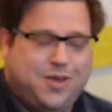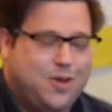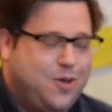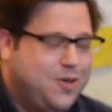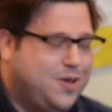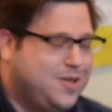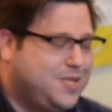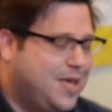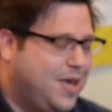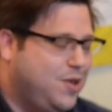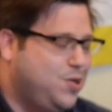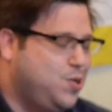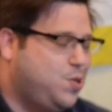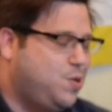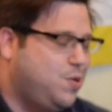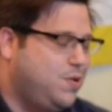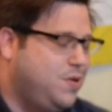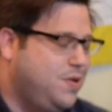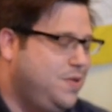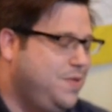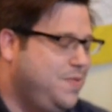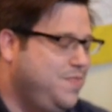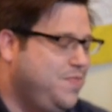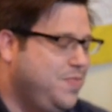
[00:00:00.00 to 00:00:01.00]
Yoga
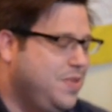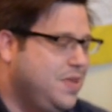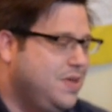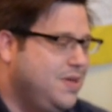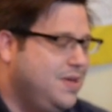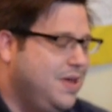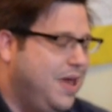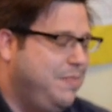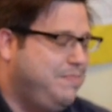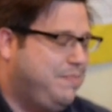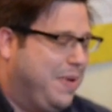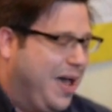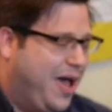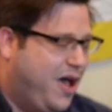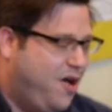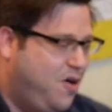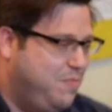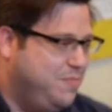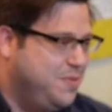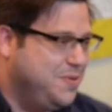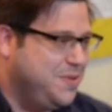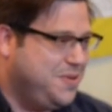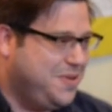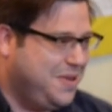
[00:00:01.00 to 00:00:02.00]
Tantra
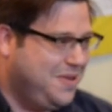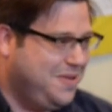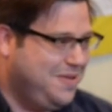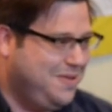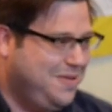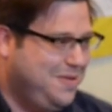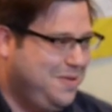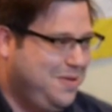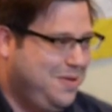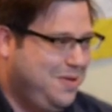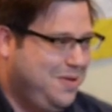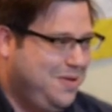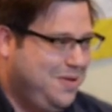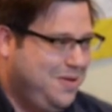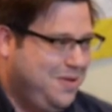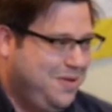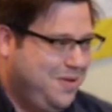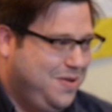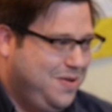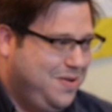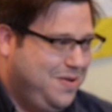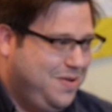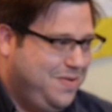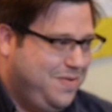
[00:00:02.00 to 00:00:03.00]
empowerment
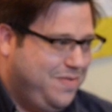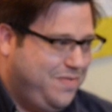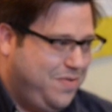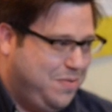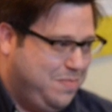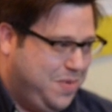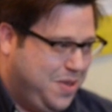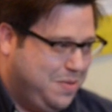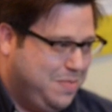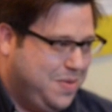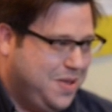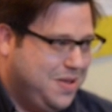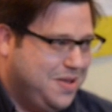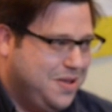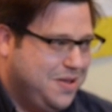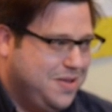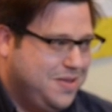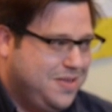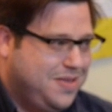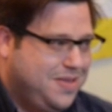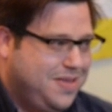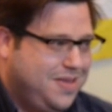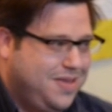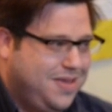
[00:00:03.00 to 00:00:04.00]
from him
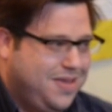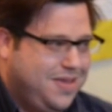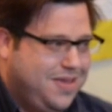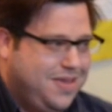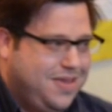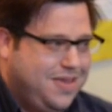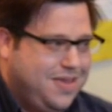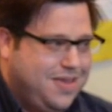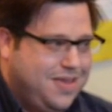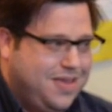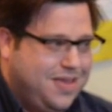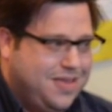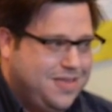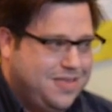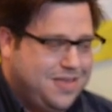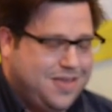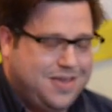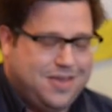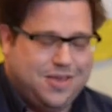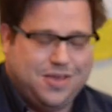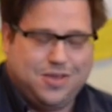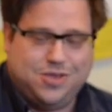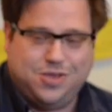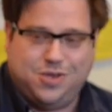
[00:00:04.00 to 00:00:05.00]
in
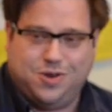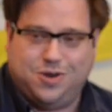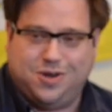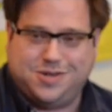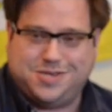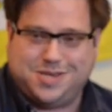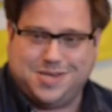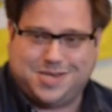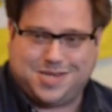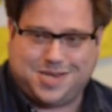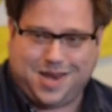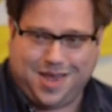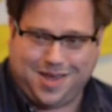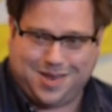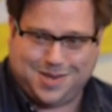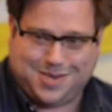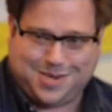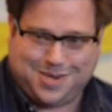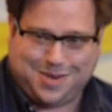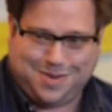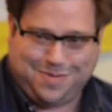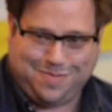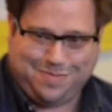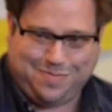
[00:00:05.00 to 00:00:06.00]
the United
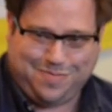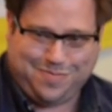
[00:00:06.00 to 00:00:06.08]
States.